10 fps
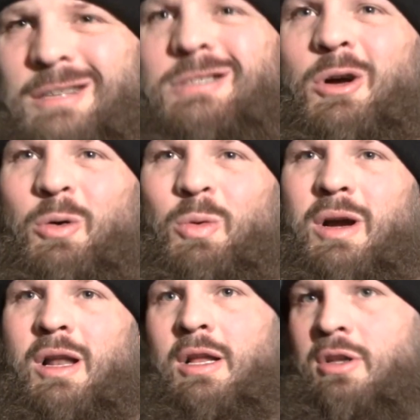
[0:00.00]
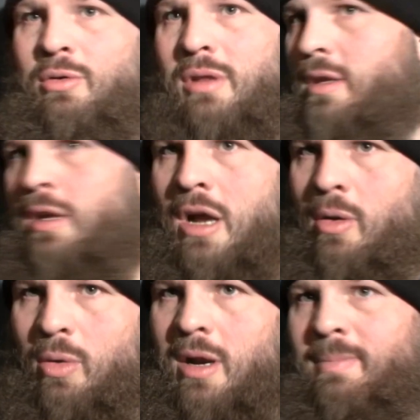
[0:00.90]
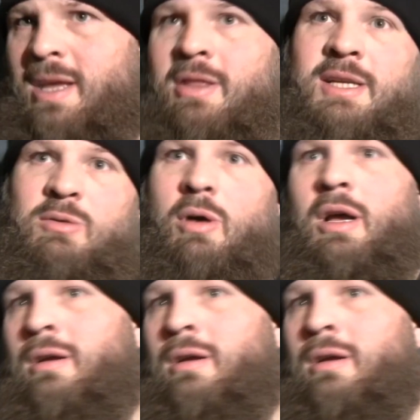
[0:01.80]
so we're gonna beat you this way.